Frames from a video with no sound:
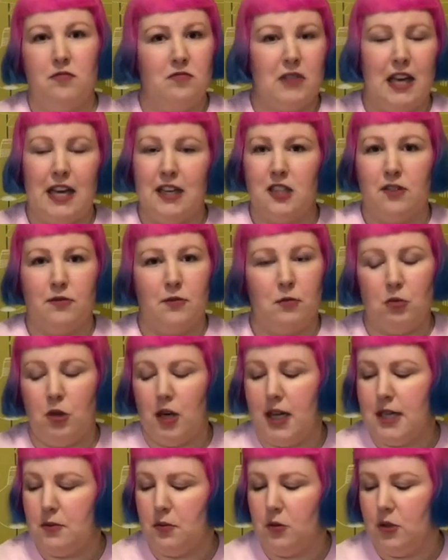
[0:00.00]
uh, different
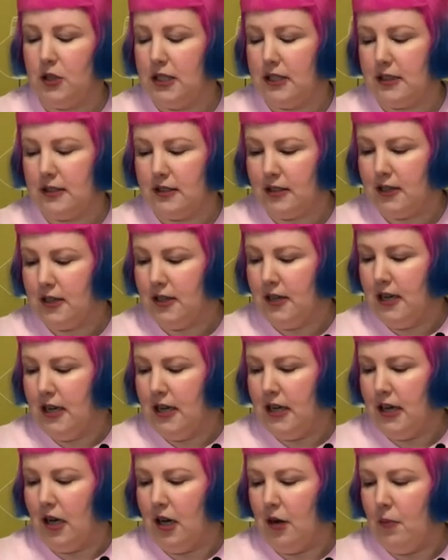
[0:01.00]
price points.
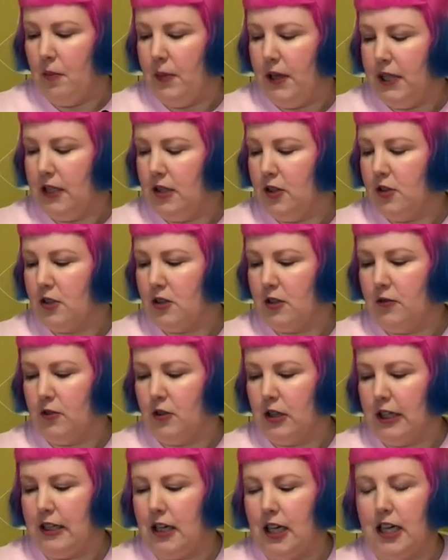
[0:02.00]
Um, but I also feel
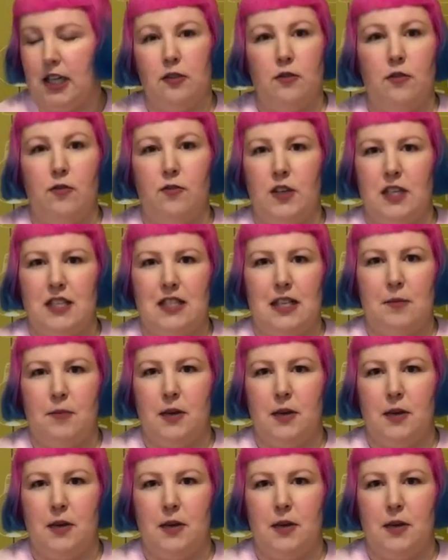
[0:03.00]
like I can fix that